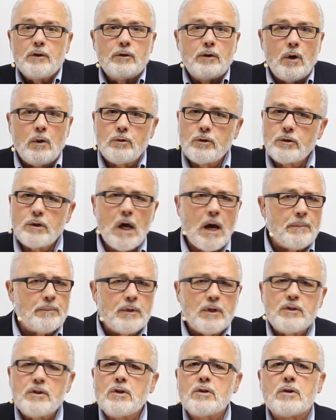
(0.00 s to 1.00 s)
Don't stop.
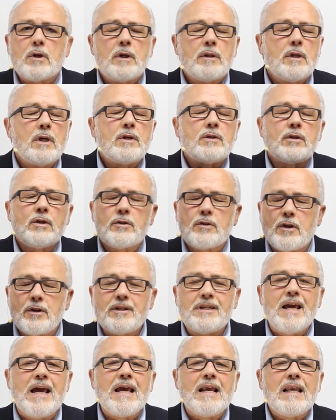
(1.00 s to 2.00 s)
This is a
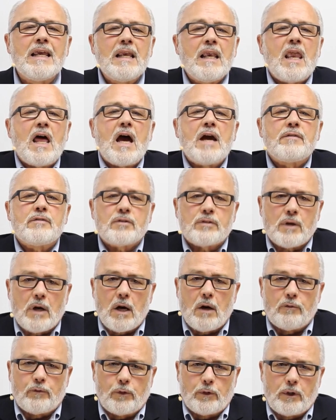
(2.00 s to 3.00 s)
daily
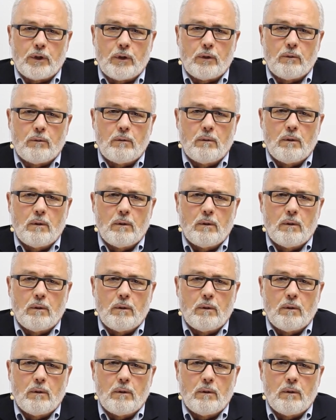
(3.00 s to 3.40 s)
lifestyle for you.